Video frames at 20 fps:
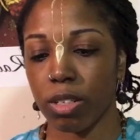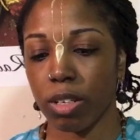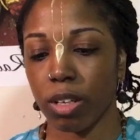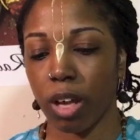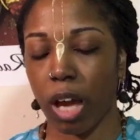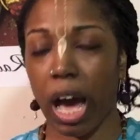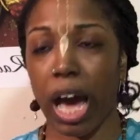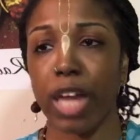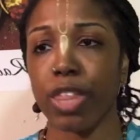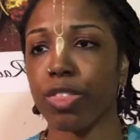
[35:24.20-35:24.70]

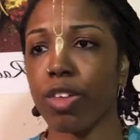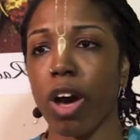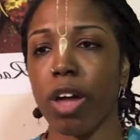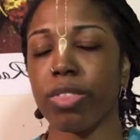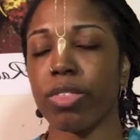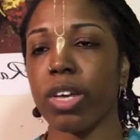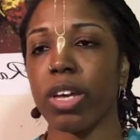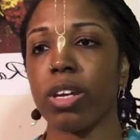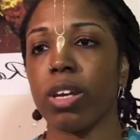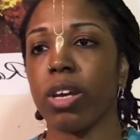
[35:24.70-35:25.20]
I thought
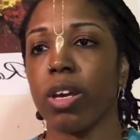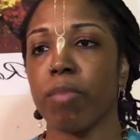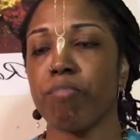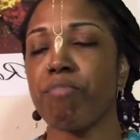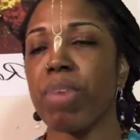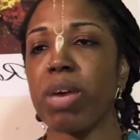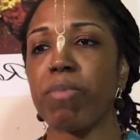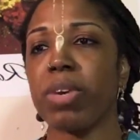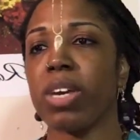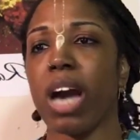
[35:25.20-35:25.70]
that
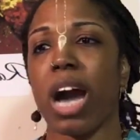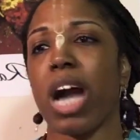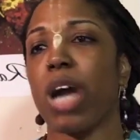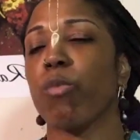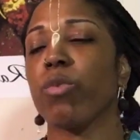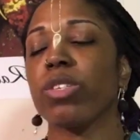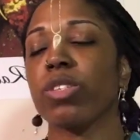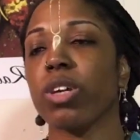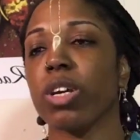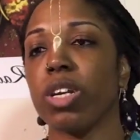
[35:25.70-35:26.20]
maybe I
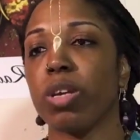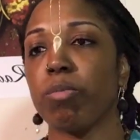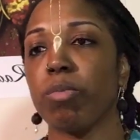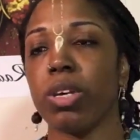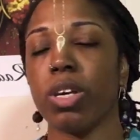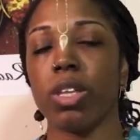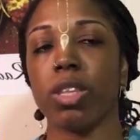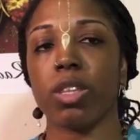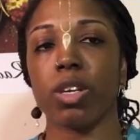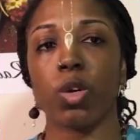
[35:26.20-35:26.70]
was going to
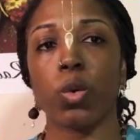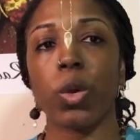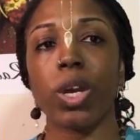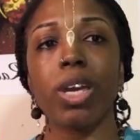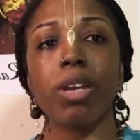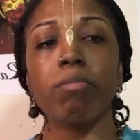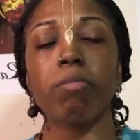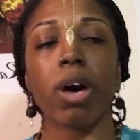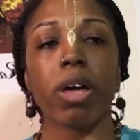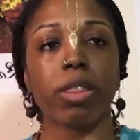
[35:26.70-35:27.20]
be the
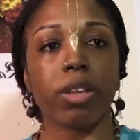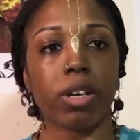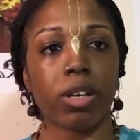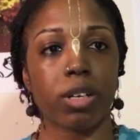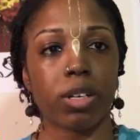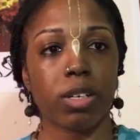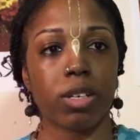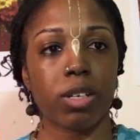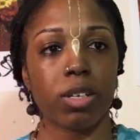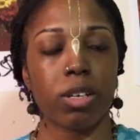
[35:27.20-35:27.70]
queen mother,
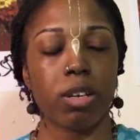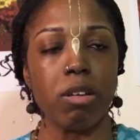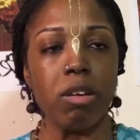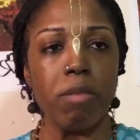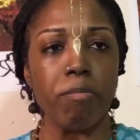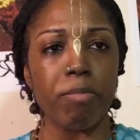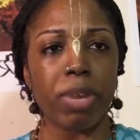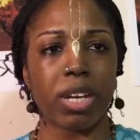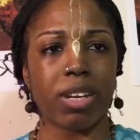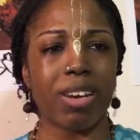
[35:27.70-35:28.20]

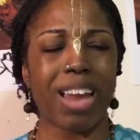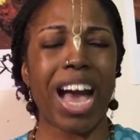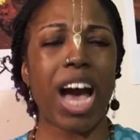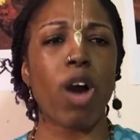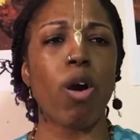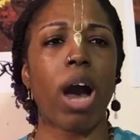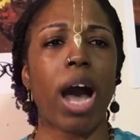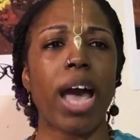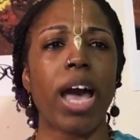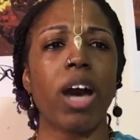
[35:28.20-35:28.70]
but now
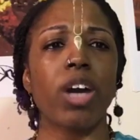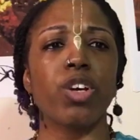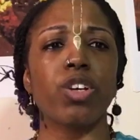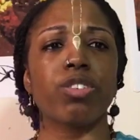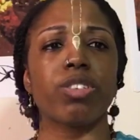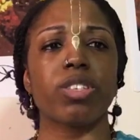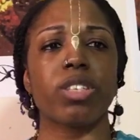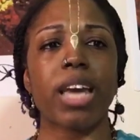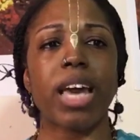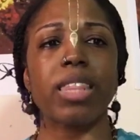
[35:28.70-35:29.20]
I
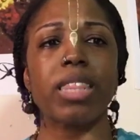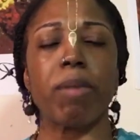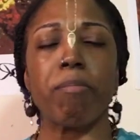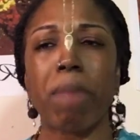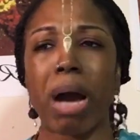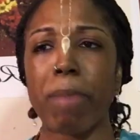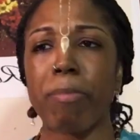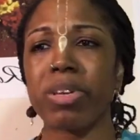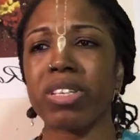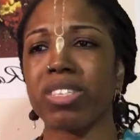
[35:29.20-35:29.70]
understand that
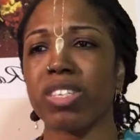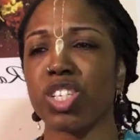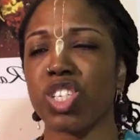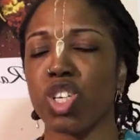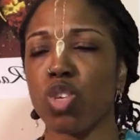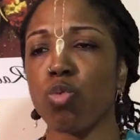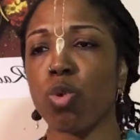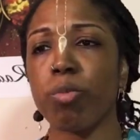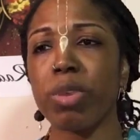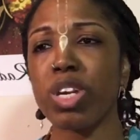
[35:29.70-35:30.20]
my position
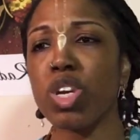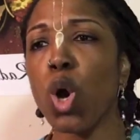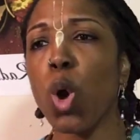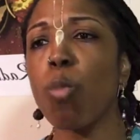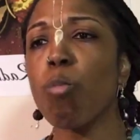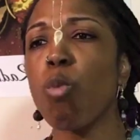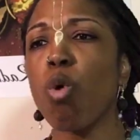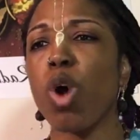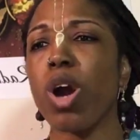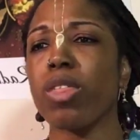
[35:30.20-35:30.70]
will be no
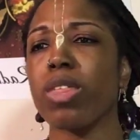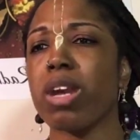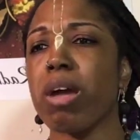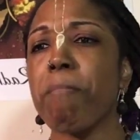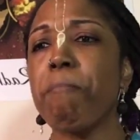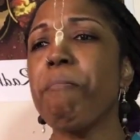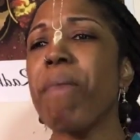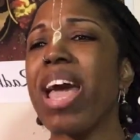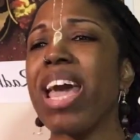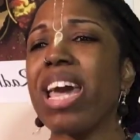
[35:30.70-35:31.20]
more than a
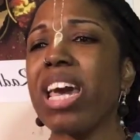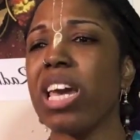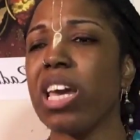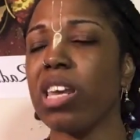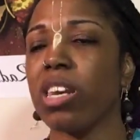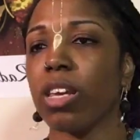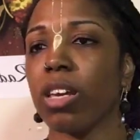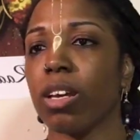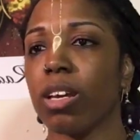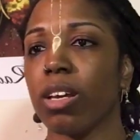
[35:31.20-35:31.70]
maid.
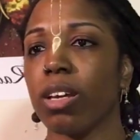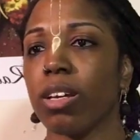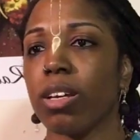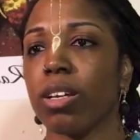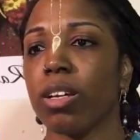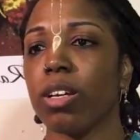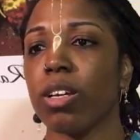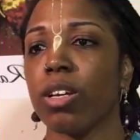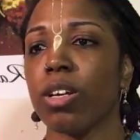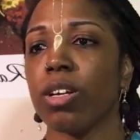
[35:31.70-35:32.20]

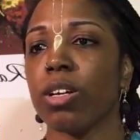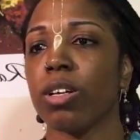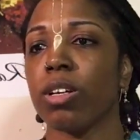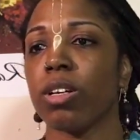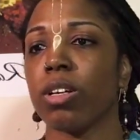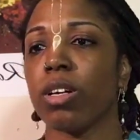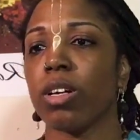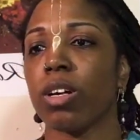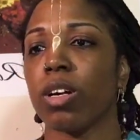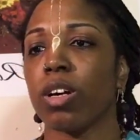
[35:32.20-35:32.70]

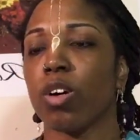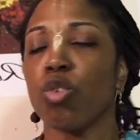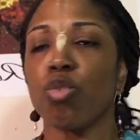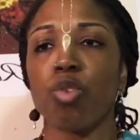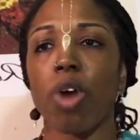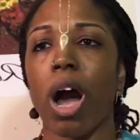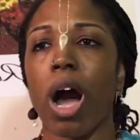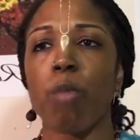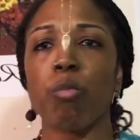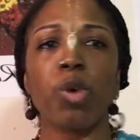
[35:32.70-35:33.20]

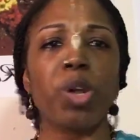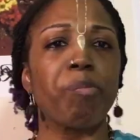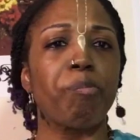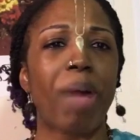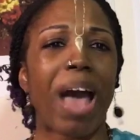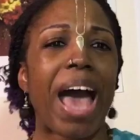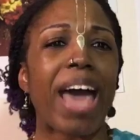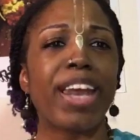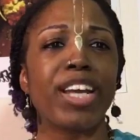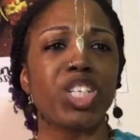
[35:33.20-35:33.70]
Ram will
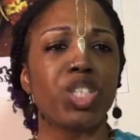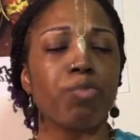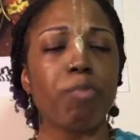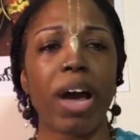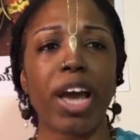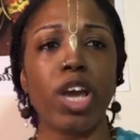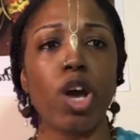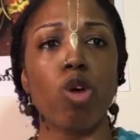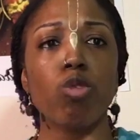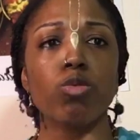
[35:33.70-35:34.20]
banish
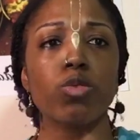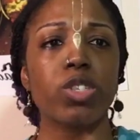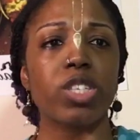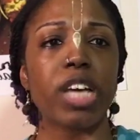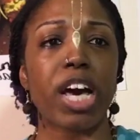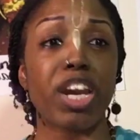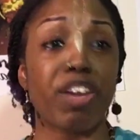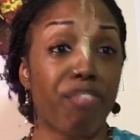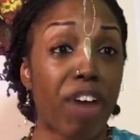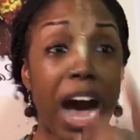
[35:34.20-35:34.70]
my own
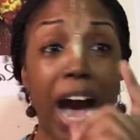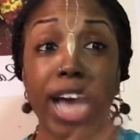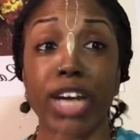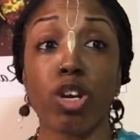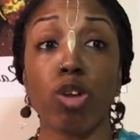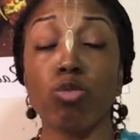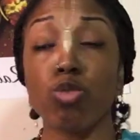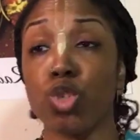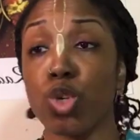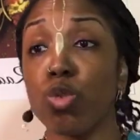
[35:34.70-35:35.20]
son if I
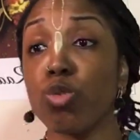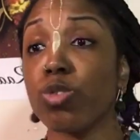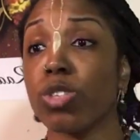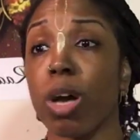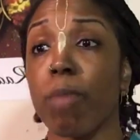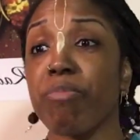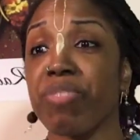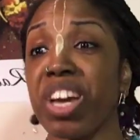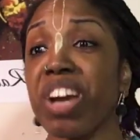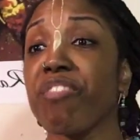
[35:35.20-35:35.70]
don't do
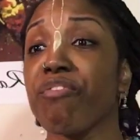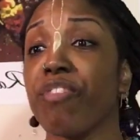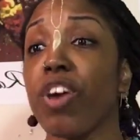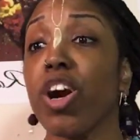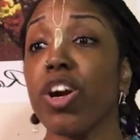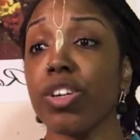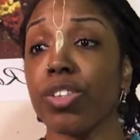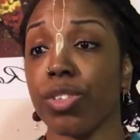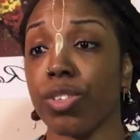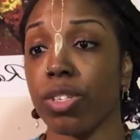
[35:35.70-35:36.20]
something
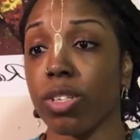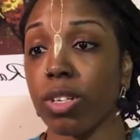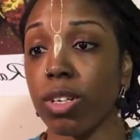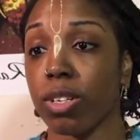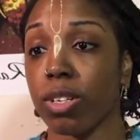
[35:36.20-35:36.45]
first.